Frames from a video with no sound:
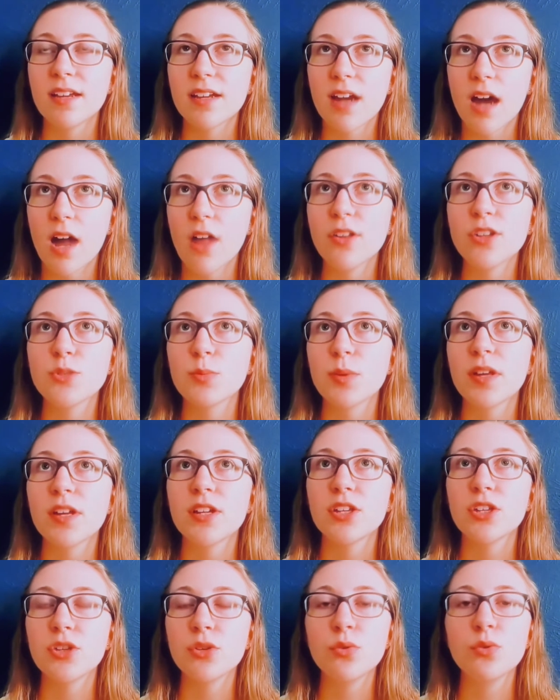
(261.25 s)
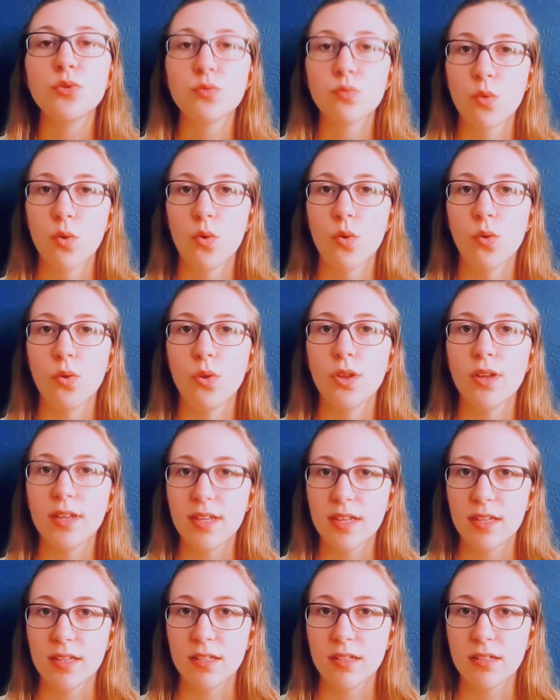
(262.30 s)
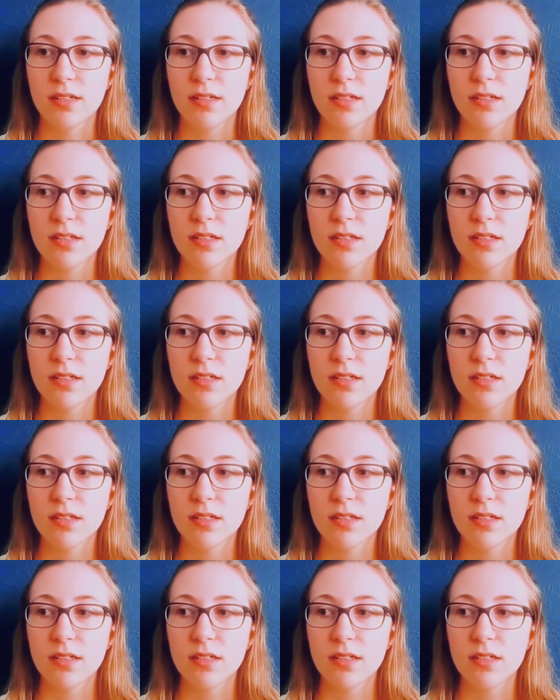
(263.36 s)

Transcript: college played a huge role in